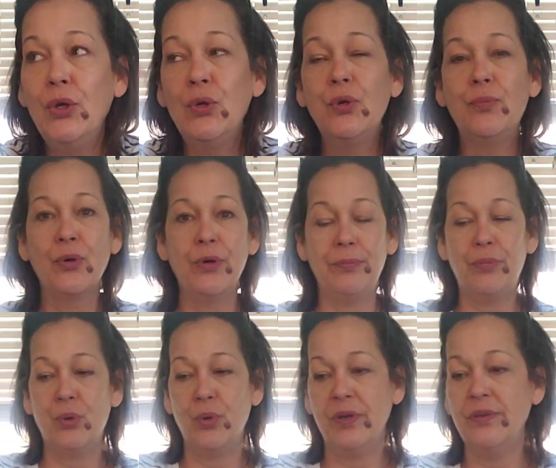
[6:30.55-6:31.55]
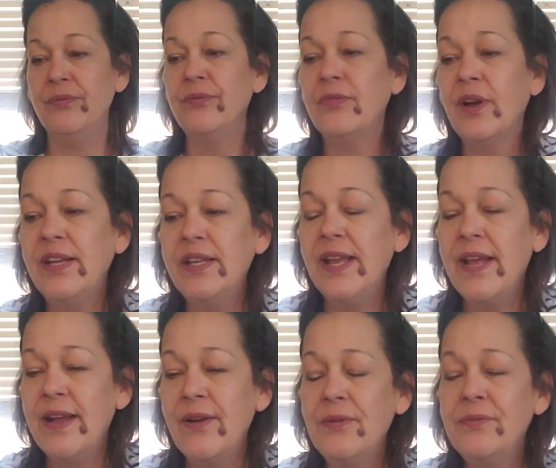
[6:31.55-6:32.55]
uber important right
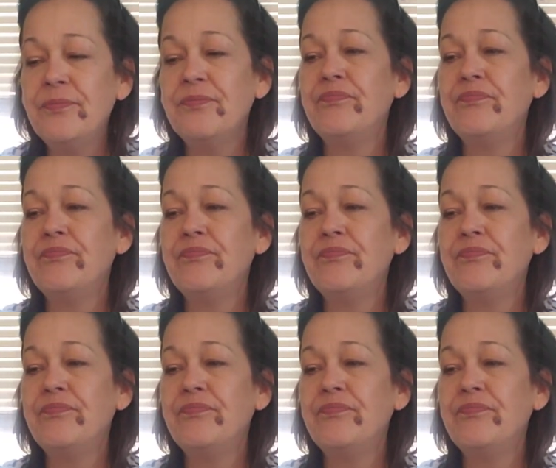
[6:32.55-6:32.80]
now.